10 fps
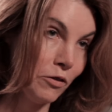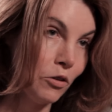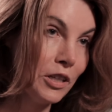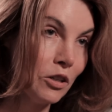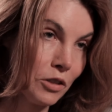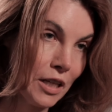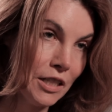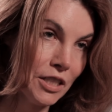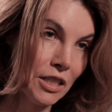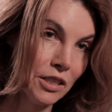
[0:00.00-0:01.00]
for the
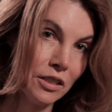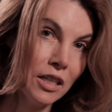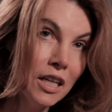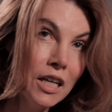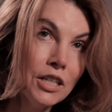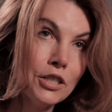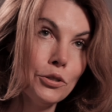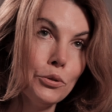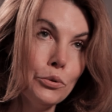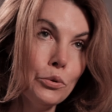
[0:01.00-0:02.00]
organisation
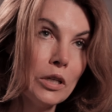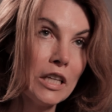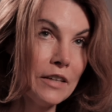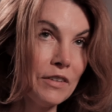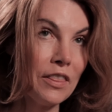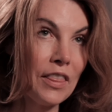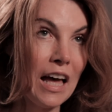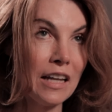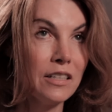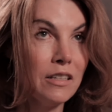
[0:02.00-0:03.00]
to give it
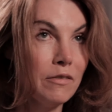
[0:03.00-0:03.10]
that